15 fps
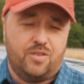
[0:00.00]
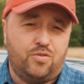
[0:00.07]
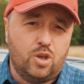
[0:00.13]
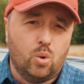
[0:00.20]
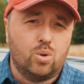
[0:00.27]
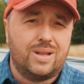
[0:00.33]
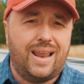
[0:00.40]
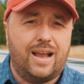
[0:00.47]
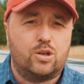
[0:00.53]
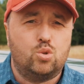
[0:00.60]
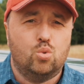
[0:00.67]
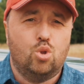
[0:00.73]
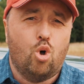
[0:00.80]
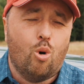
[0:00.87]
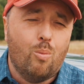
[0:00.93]
If you would like
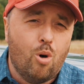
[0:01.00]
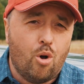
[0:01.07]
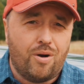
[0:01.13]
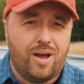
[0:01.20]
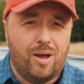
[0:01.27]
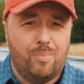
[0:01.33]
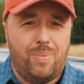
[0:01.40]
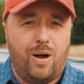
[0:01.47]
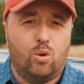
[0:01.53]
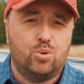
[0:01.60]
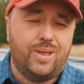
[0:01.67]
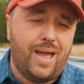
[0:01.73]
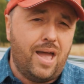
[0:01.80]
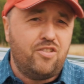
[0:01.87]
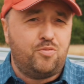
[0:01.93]
to know more about
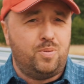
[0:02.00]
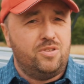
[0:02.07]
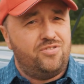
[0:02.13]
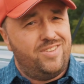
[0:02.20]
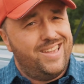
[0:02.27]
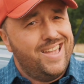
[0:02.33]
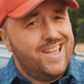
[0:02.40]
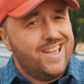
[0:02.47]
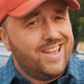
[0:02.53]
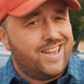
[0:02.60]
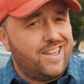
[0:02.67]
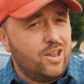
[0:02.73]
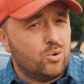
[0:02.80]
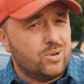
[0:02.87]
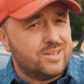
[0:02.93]
the FPV,
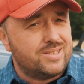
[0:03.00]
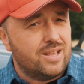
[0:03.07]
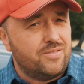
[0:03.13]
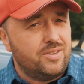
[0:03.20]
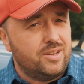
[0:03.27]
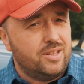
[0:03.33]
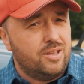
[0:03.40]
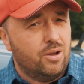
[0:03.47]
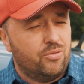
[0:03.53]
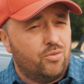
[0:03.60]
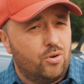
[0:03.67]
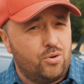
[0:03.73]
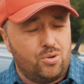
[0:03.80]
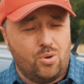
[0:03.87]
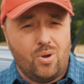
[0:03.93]
here is the video
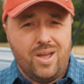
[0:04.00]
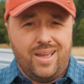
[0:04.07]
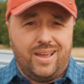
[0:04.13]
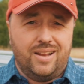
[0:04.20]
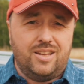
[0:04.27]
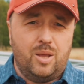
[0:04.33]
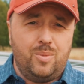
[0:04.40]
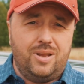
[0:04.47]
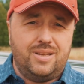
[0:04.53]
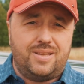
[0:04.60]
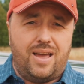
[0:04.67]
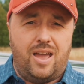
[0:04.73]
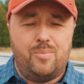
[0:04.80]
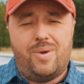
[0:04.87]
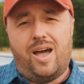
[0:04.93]
for you. In the
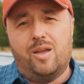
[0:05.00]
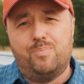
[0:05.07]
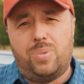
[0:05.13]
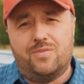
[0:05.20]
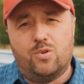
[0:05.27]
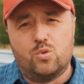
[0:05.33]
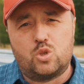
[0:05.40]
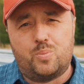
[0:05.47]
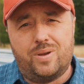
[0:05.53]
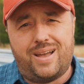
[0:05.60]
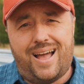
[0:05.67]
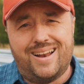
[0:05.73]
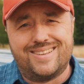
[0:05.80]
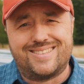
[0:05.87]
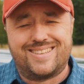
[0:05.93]
meantime, I'm Paweł
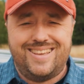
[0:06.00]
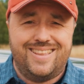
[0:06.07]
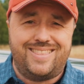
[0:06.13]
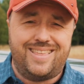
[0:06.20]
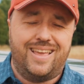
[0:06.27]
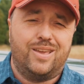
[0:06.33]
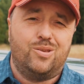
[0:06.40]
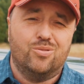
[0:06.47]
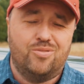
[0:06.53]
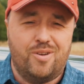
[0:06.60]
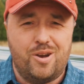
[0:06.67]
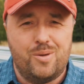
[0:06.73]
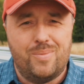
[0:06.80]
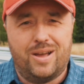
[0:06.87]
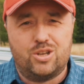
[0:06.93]
Spychalski, thank you
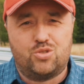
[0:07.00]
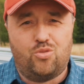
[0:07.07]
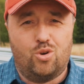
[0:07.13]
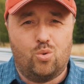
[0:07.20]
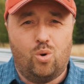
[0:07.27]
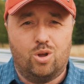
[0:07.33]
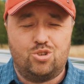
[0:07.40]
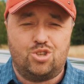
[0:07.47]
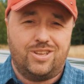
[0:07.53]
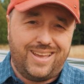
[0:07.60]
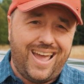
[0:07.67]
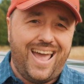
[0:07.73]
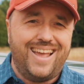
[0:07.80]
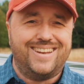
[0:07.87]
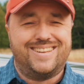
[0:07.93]
very much for watching
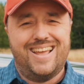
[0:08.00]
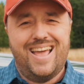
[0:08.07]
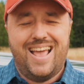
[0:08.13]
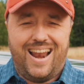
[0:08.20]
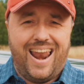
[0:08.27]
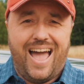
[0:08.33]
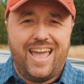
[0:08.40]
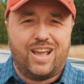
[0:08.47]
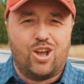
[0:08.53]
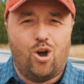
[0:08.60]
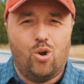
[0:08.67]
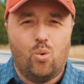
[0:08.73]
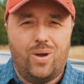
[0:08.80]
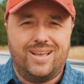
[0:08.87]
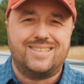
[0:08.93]
and, like
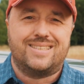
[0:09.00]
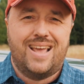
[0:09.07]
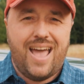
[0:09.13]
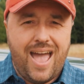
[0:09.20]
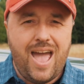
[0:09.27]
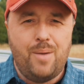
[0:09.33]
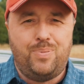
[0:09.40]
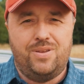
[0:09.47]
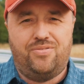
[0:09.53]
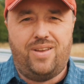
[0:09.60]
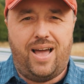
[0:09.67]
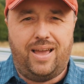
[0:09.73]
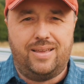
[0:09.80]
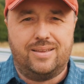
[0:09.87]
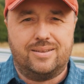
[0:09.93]
always, happy
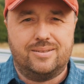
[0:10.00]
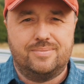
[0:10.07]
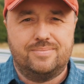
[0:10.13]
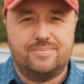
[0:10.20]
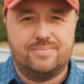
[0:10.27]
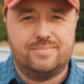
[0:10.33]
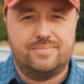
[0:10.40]
flying!